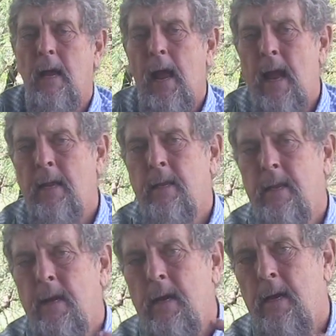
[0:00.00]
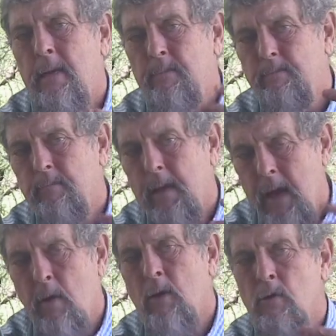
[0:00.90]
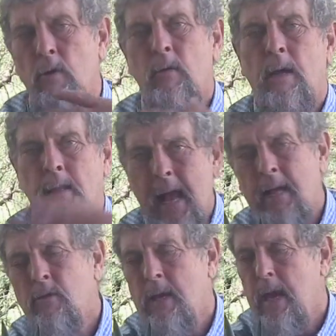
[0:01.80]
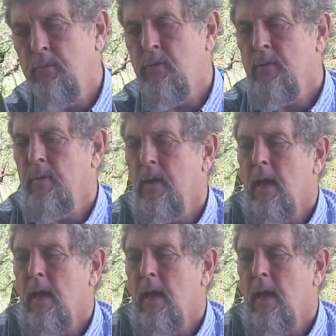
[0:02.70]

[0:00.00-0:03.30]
and Arizona landscapes.